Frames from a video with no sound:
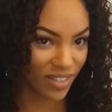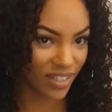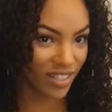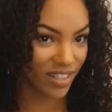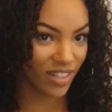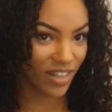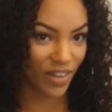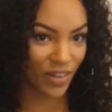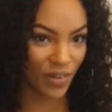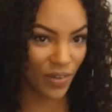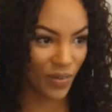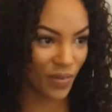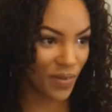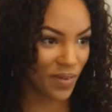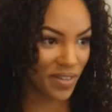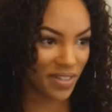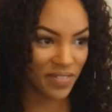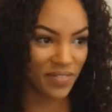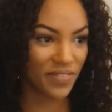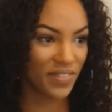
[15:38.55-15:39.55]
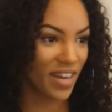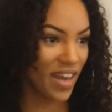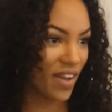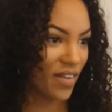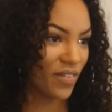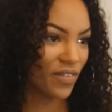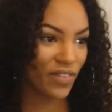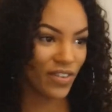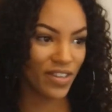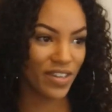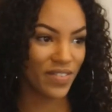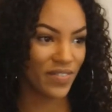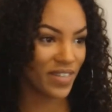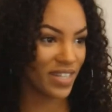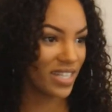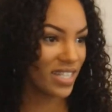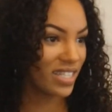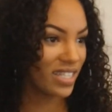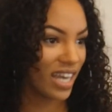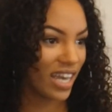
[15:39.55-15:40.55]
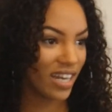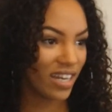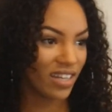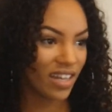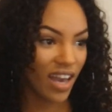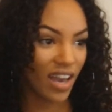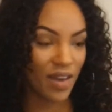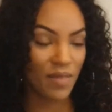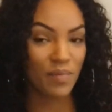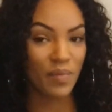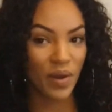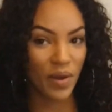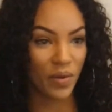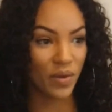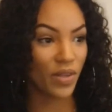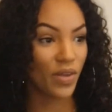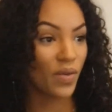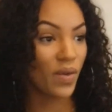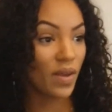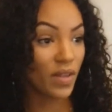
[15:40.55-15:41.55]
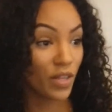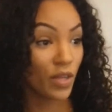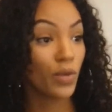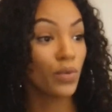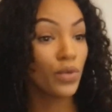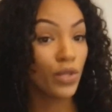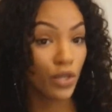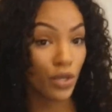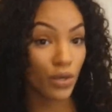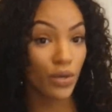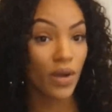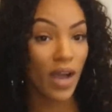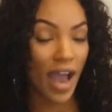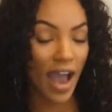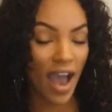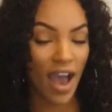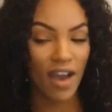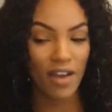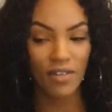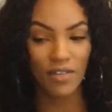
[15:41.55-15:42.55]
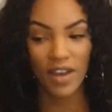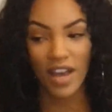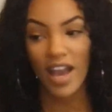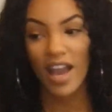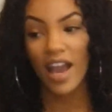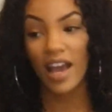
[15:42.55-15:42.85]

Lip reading: You know, we've never even stated that, but you do have,